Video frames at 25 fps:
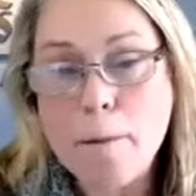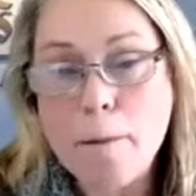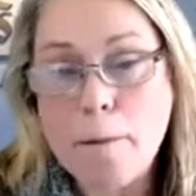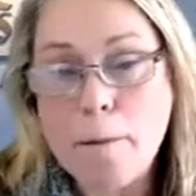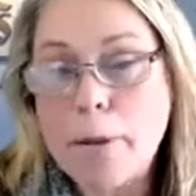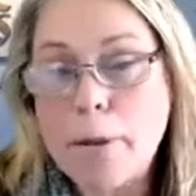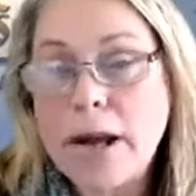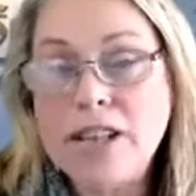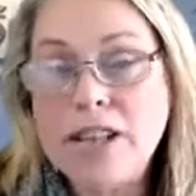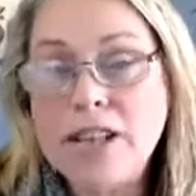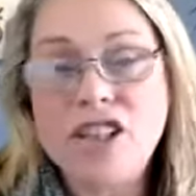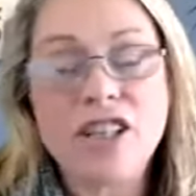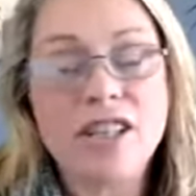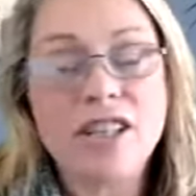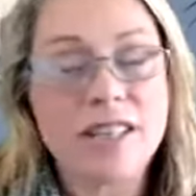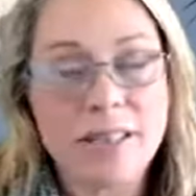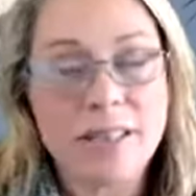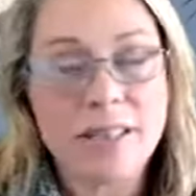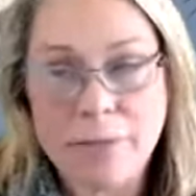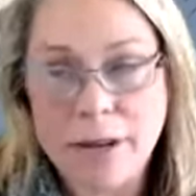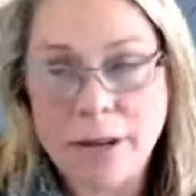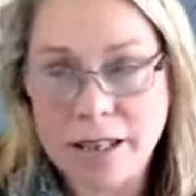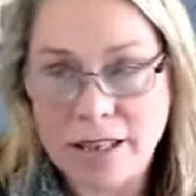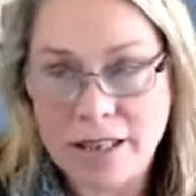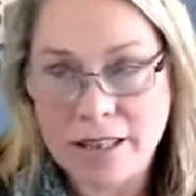bunches and
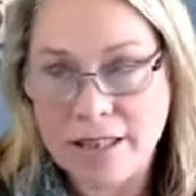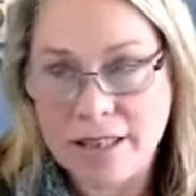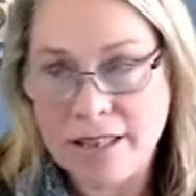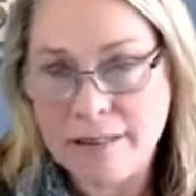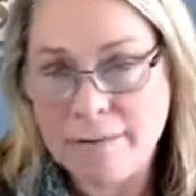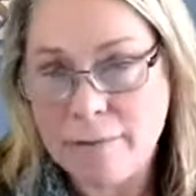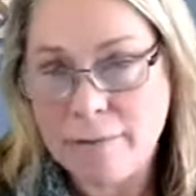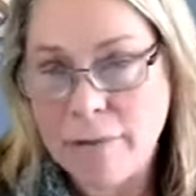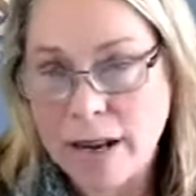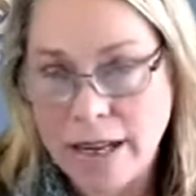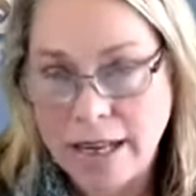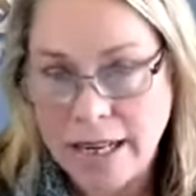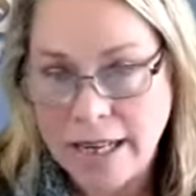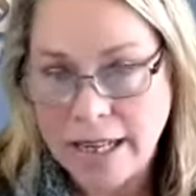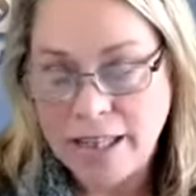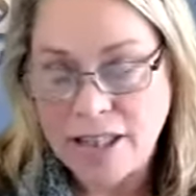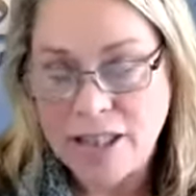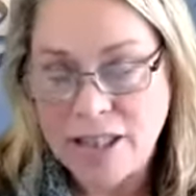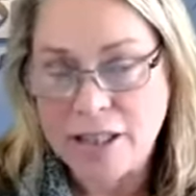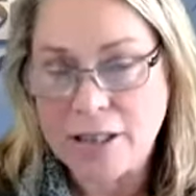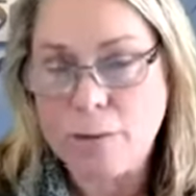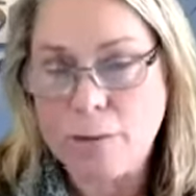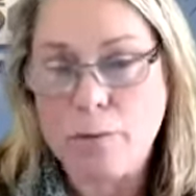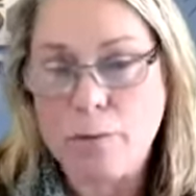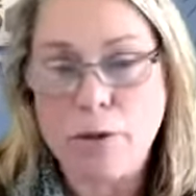bunches of money,
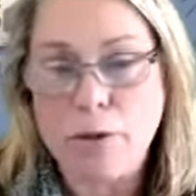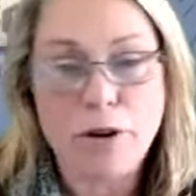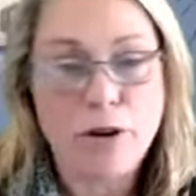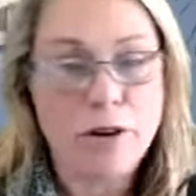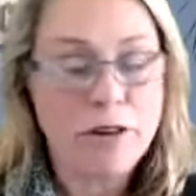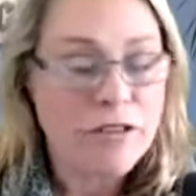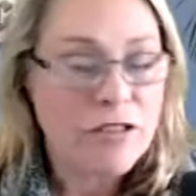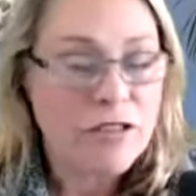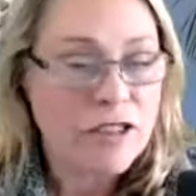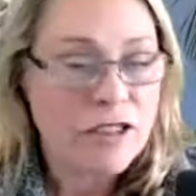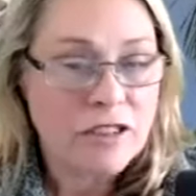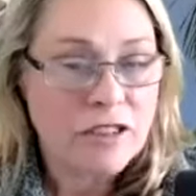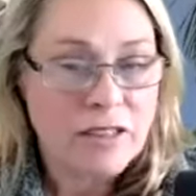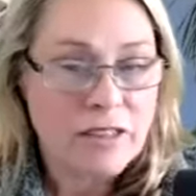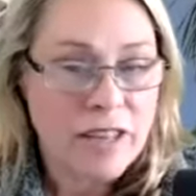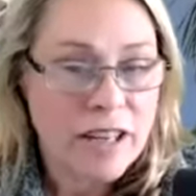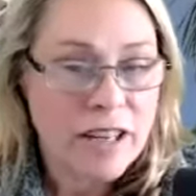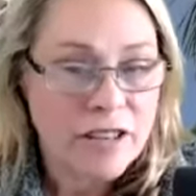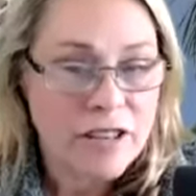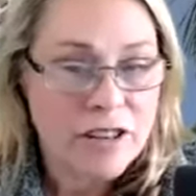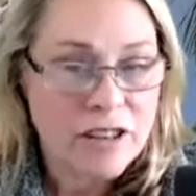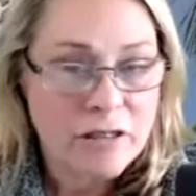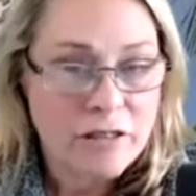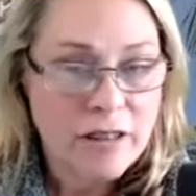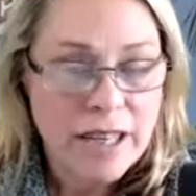just beautiful
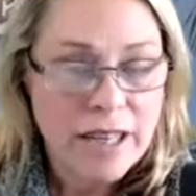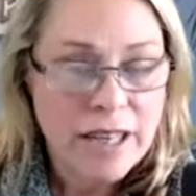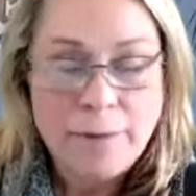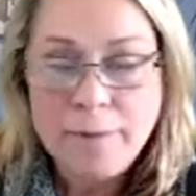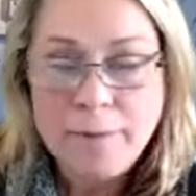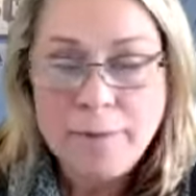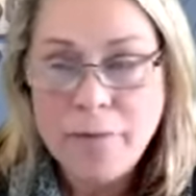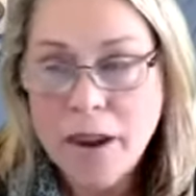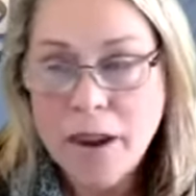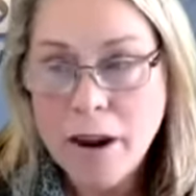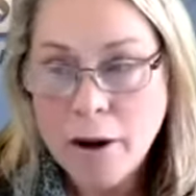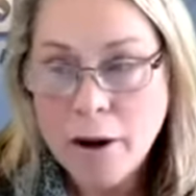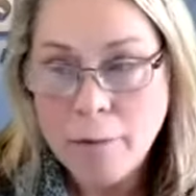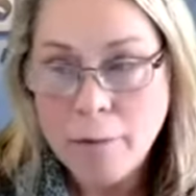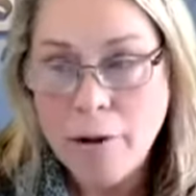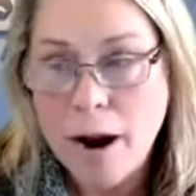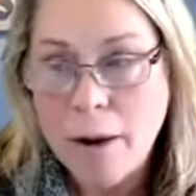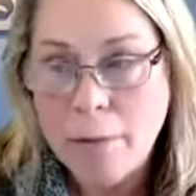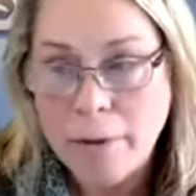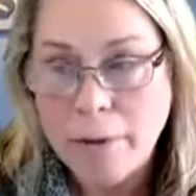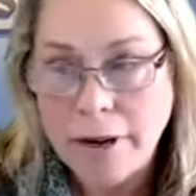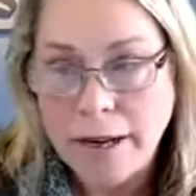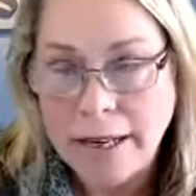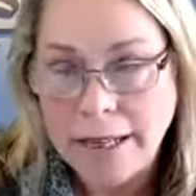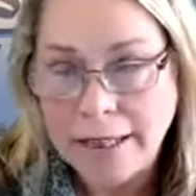luxury
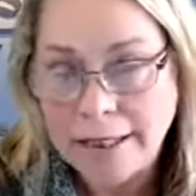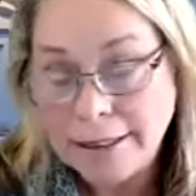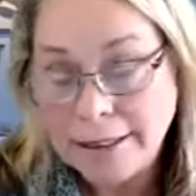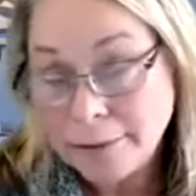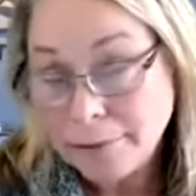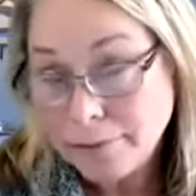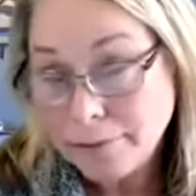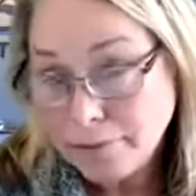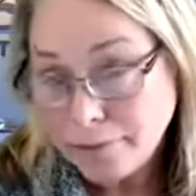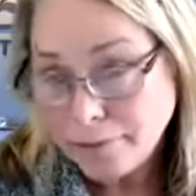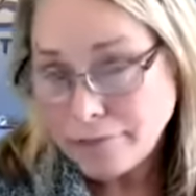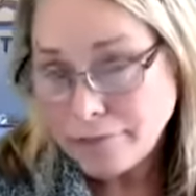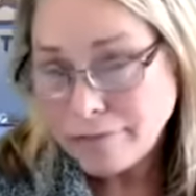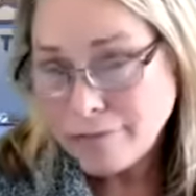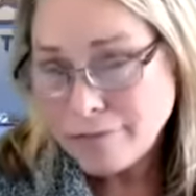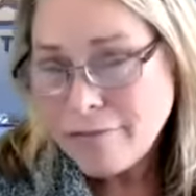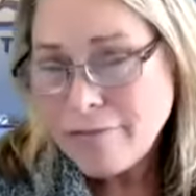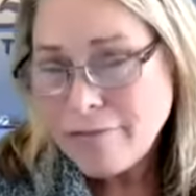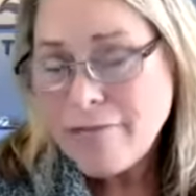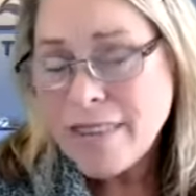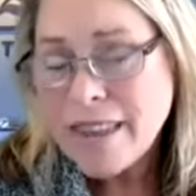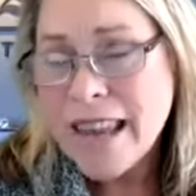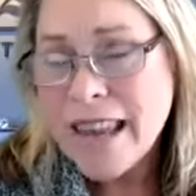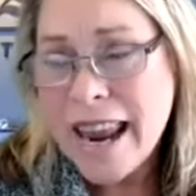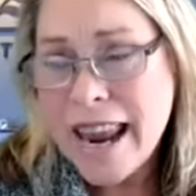properties.
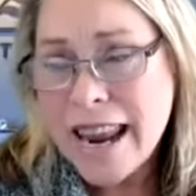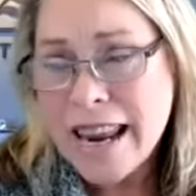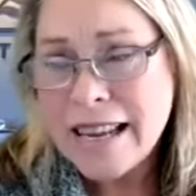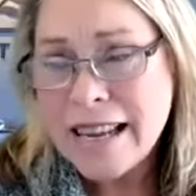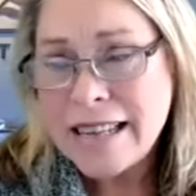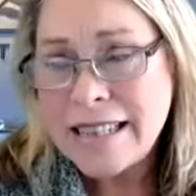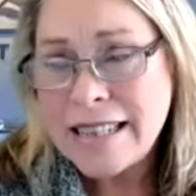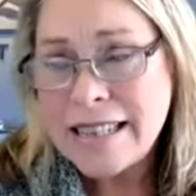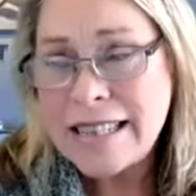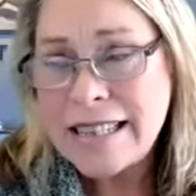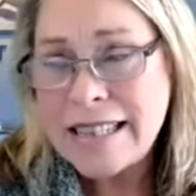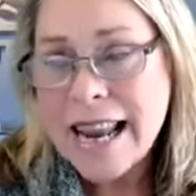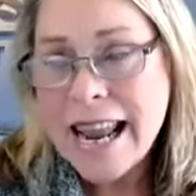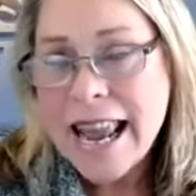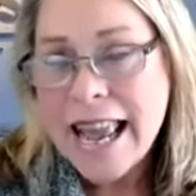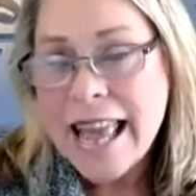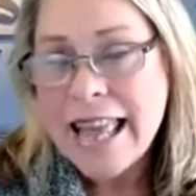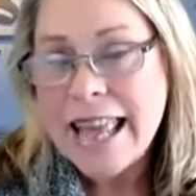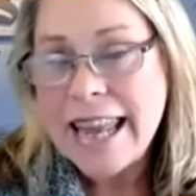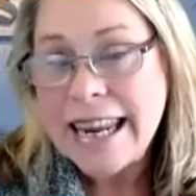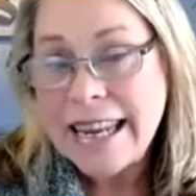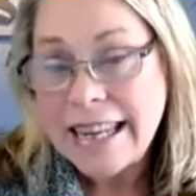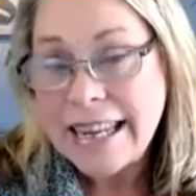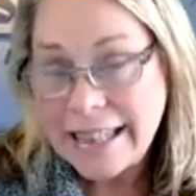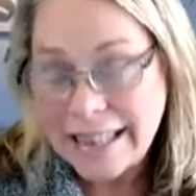And
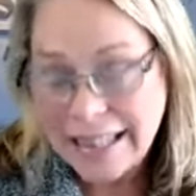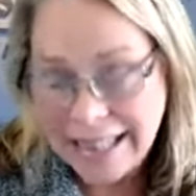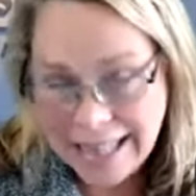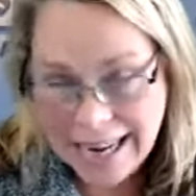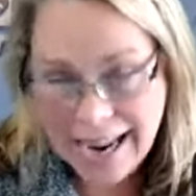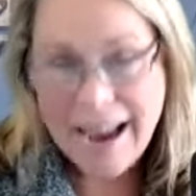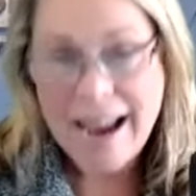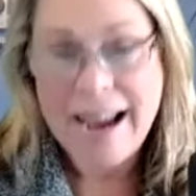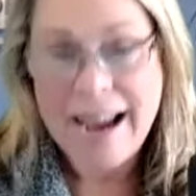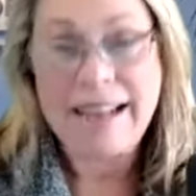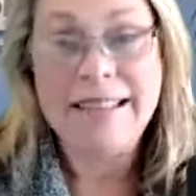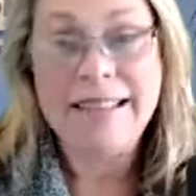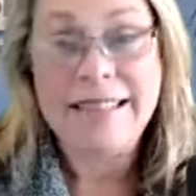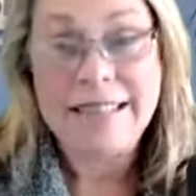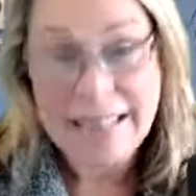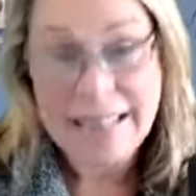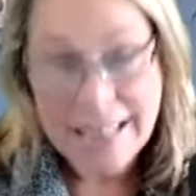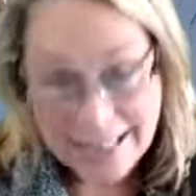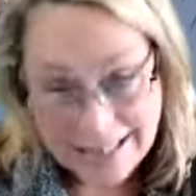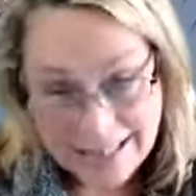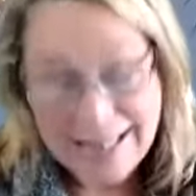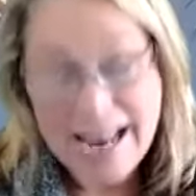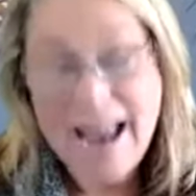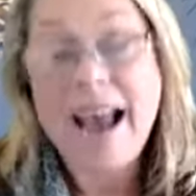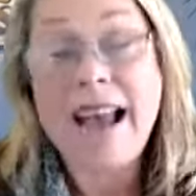in the ads, they
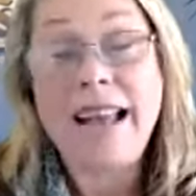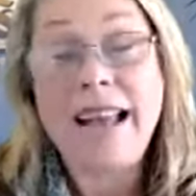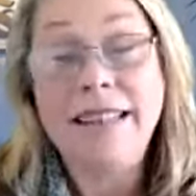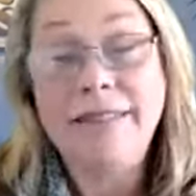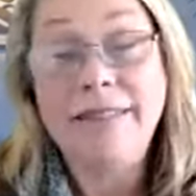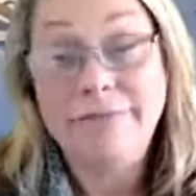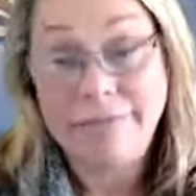said